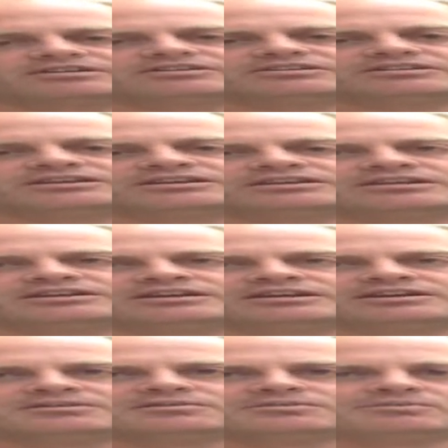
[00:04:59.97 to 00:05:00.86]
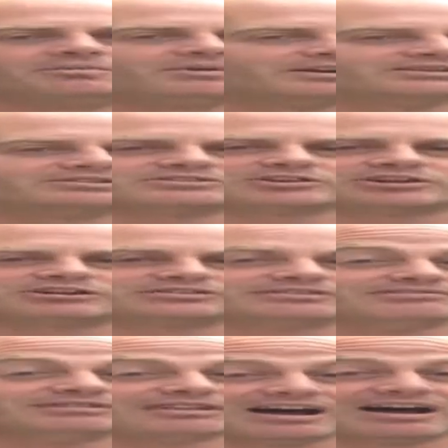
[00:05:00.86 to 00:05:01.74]
good at what is called
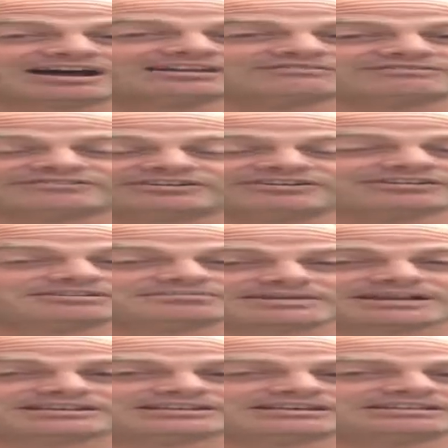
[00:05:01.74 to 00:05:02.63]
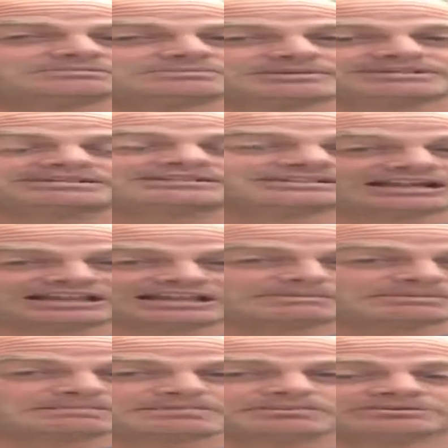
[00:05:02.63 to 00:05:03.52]
non-funded mandates, basically
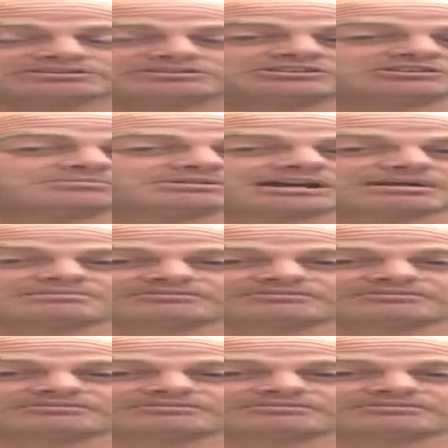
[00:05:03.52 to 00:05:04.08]
telling people what to do but not